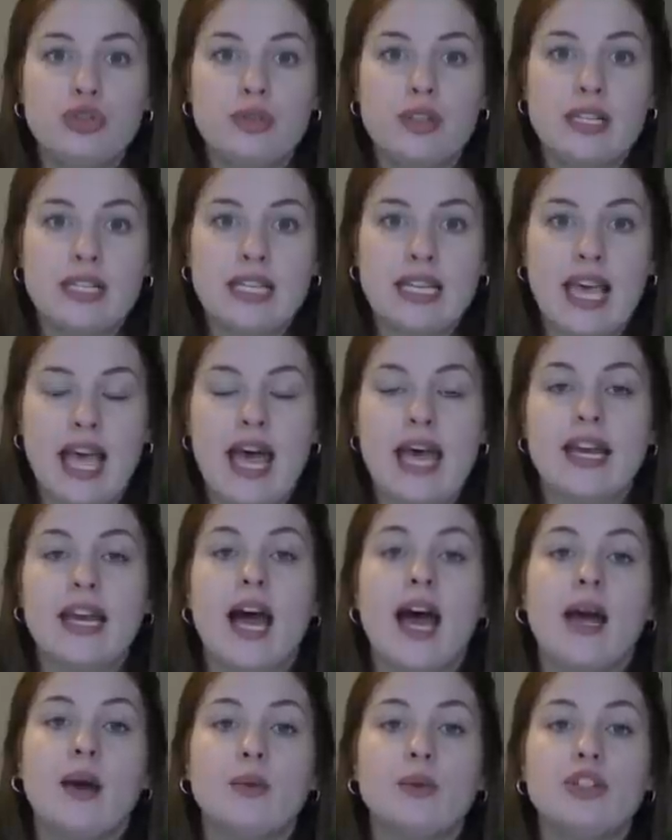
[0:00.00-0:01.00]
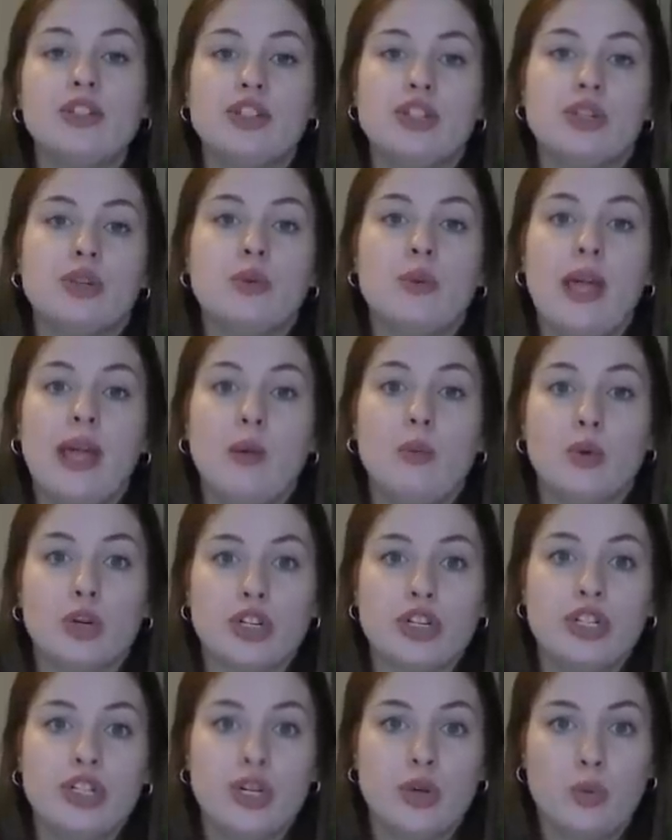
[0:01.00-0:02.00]
do this again, I would do a
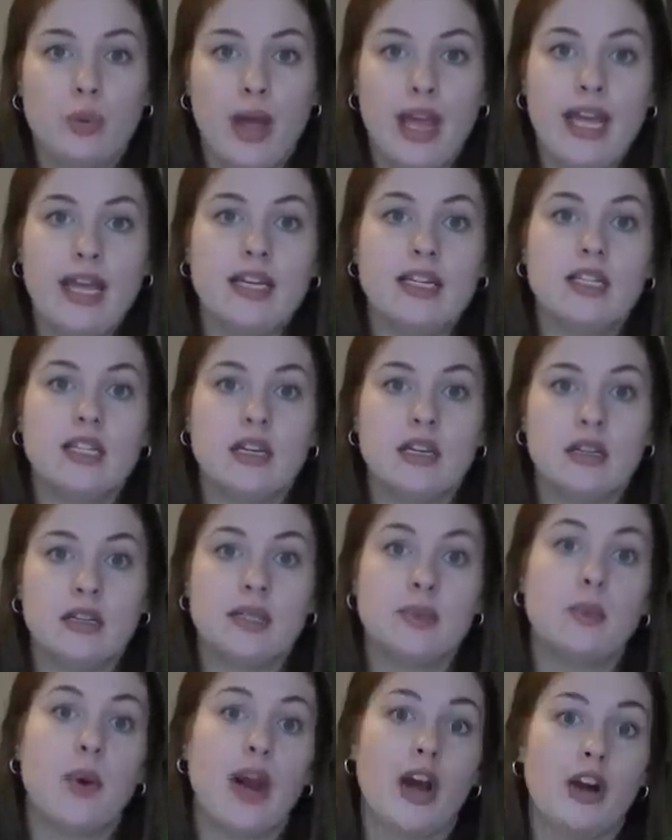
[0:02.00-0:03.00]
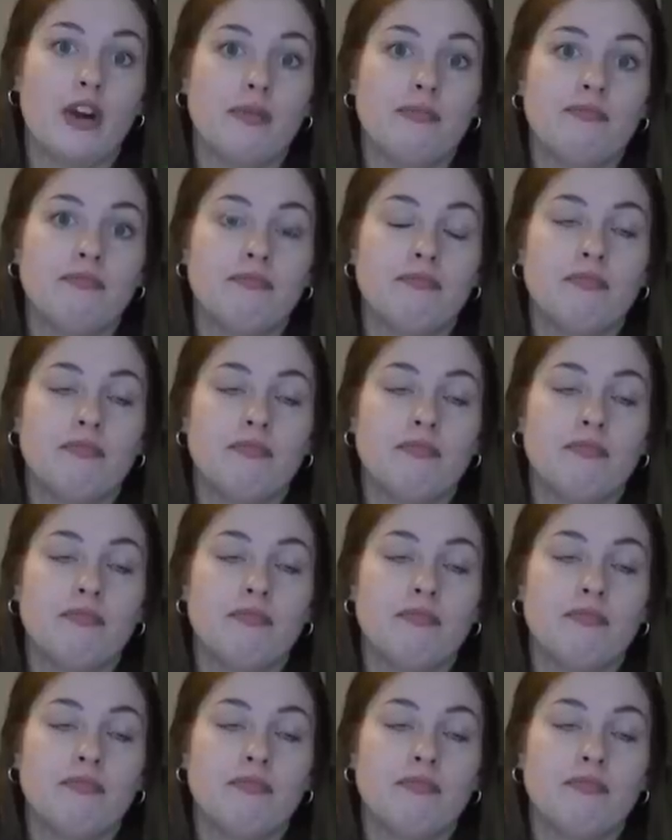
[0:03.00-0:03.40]
worsted weight sweater.